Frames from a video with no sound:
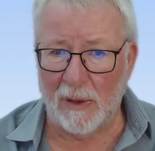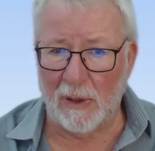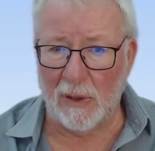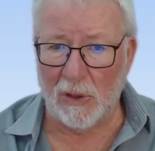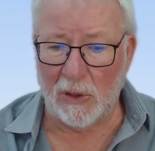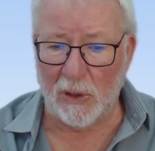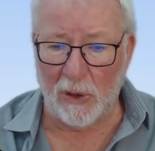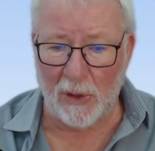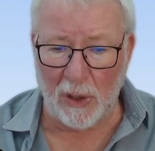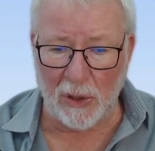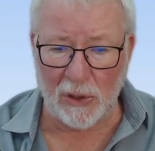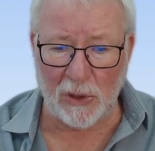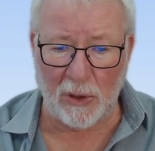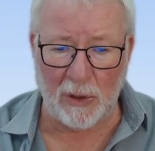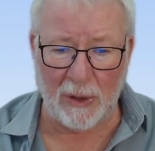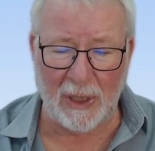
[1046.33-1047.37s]
So
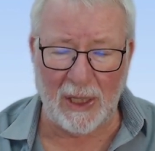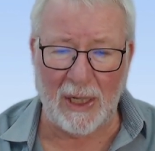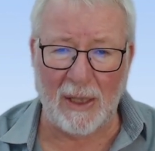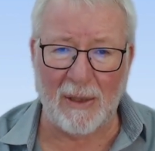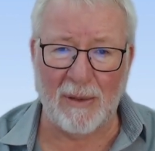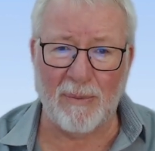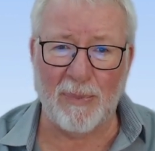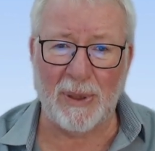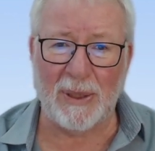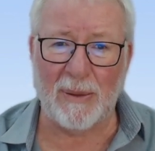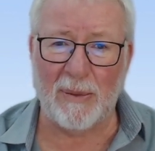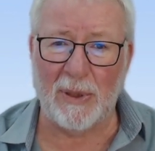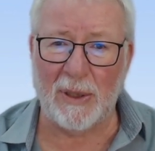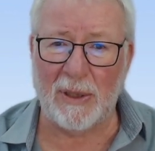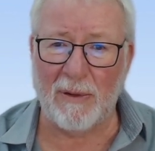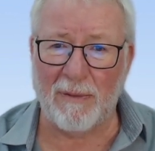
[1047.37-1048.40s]
those are the
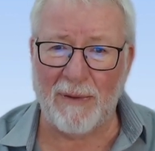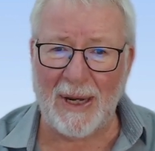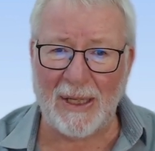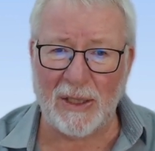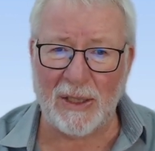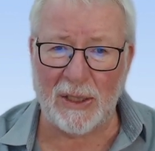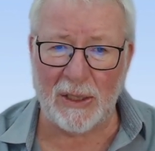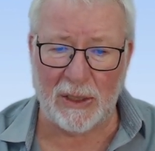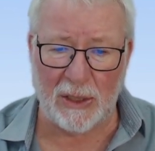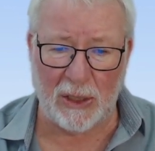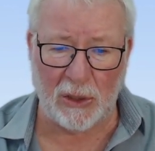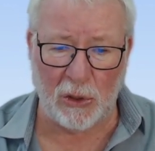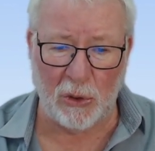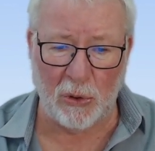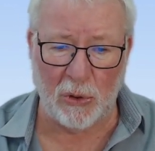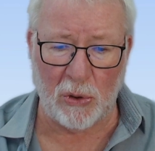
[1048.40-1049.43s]
defenses
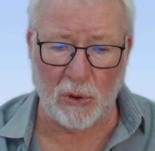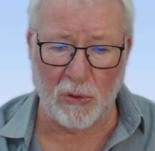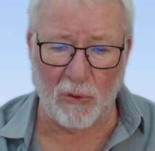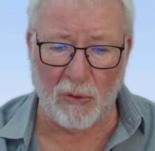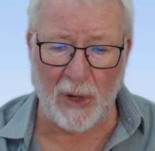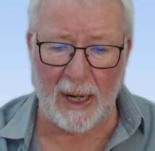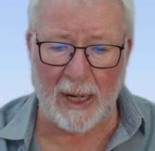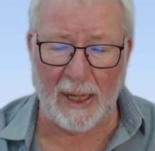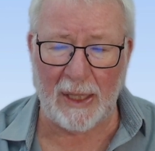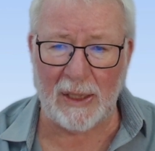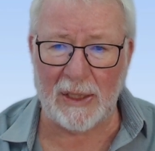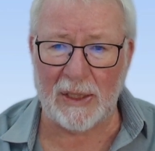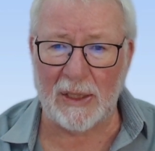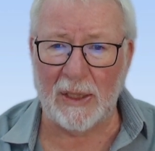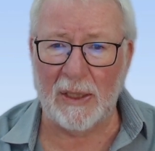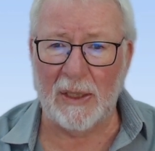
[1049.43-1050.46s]
that you could
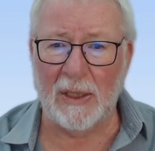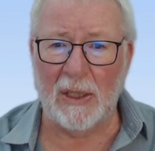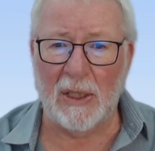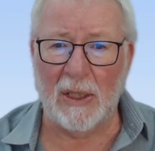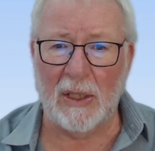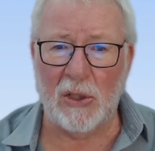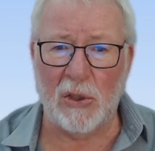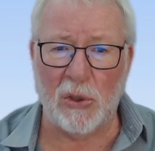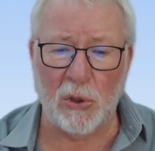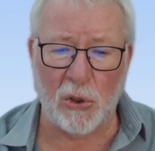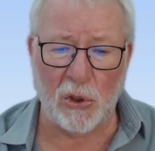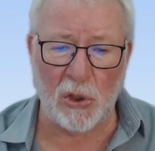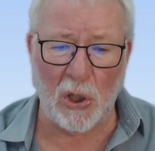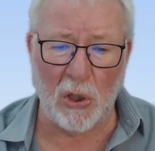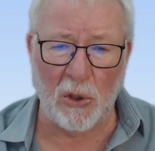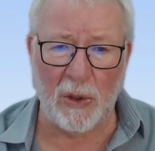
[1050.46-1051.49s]
raise to
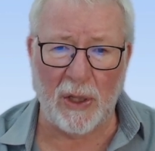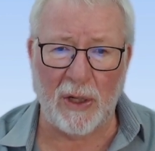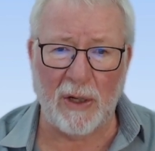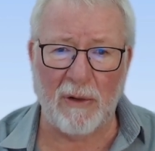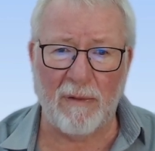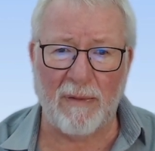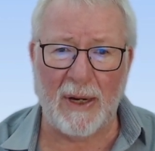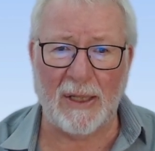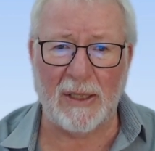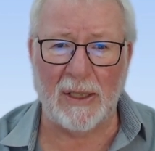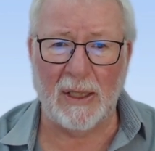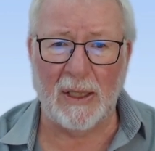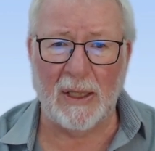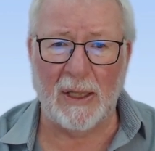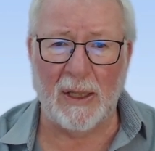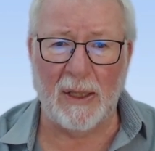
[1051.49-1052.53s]
show that in fact
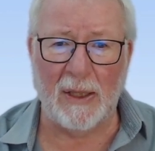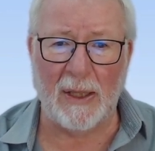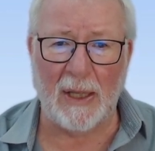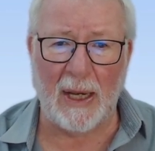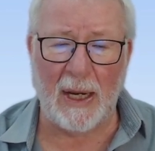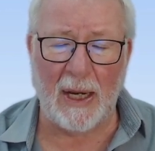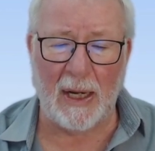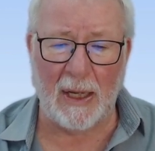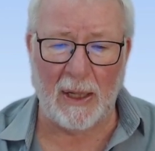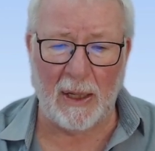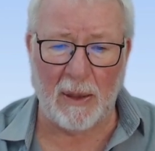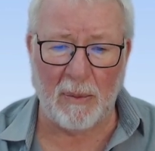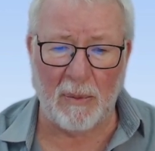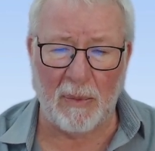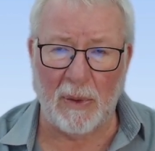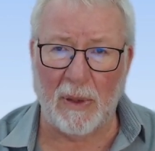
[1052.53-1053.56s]

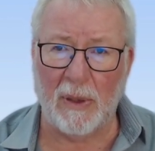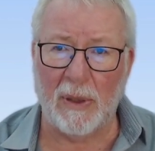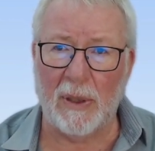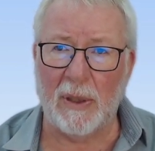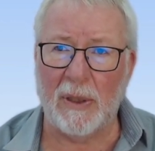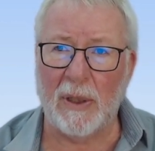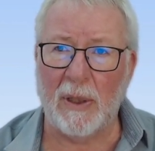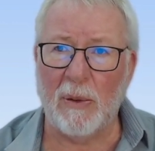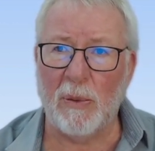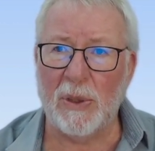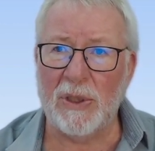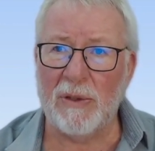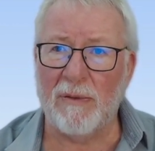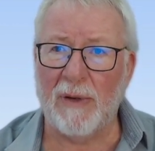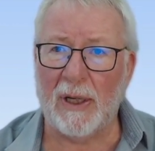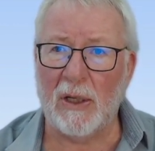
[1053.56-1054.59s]
that there was
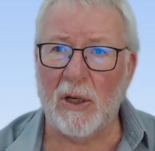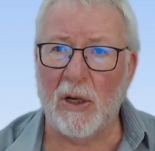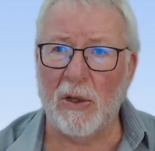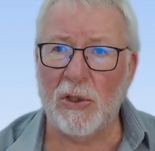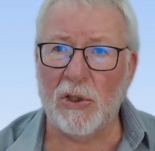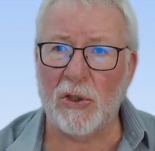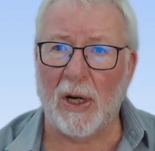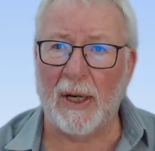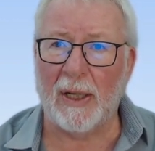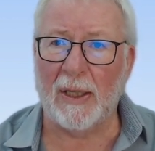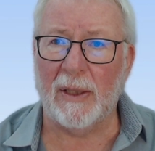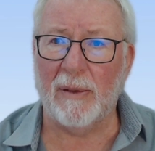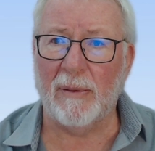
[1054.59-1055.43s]
in fact no strike.